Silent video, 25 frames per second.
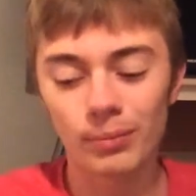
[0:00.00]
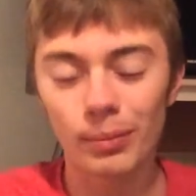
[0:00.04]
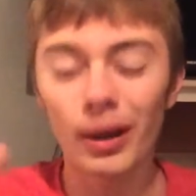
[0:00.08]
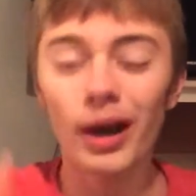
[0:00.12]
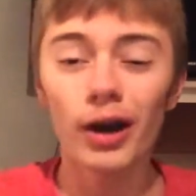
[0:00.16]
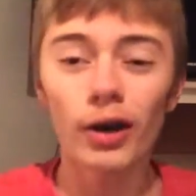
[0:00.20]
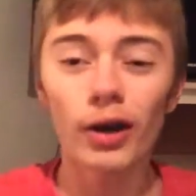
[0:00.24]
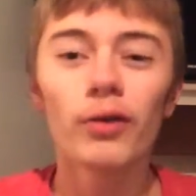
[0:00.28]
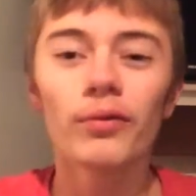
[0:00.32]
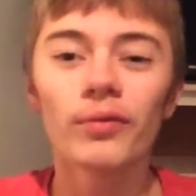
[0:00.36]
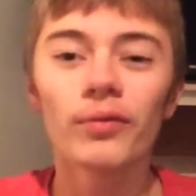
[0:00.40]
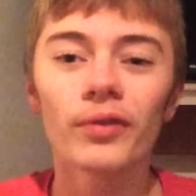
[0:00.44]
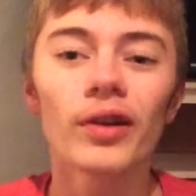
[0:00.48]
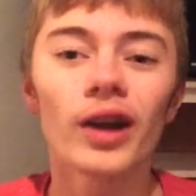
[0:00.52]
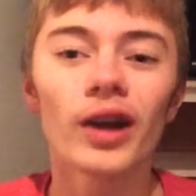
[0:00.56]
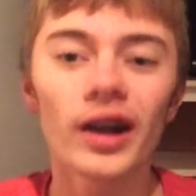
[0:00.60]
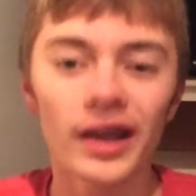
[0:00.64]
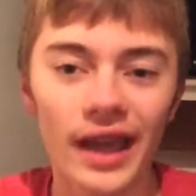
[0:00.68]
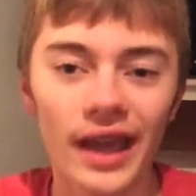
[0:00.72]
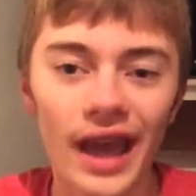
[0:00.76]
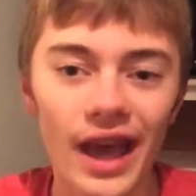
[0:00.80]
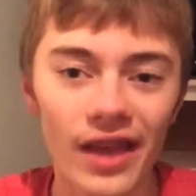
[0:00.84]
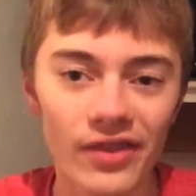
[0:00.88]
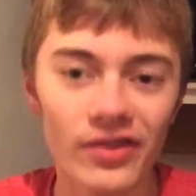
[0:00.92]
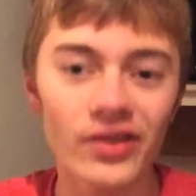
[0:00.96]
But overall,
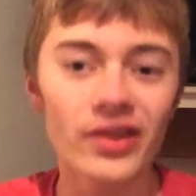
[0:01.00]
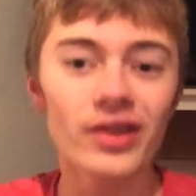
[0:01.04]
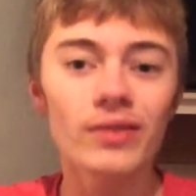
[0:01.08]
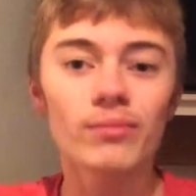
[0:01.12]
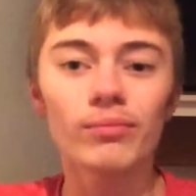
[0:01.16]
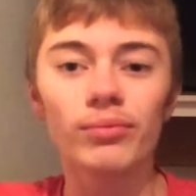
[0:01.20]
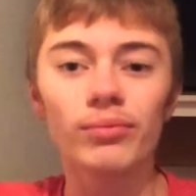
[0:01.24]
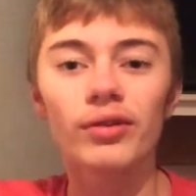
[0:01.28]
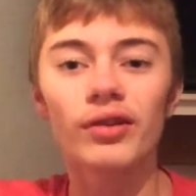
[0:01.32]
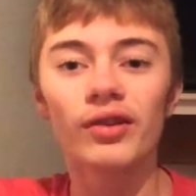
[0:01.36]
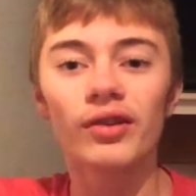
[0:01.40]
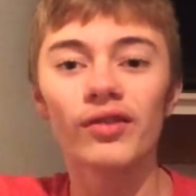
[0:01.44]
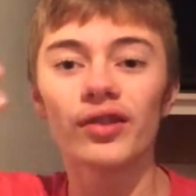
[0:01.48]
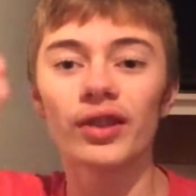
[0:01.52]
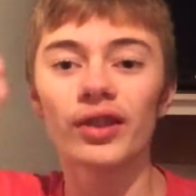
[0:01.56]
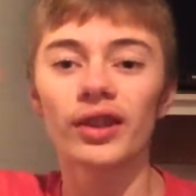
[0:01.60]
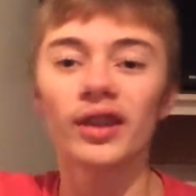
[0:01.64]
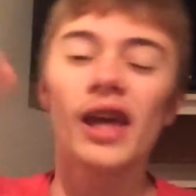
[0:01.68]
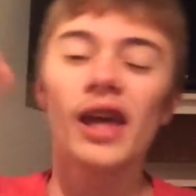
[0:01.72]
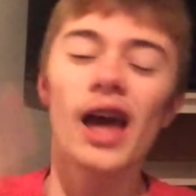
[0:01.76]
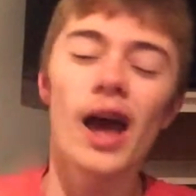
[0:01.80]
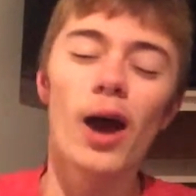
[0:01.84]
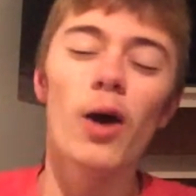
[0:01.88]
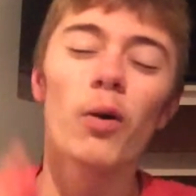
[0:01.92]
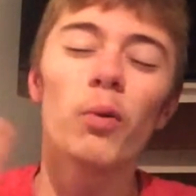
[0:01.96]
Cassie in prison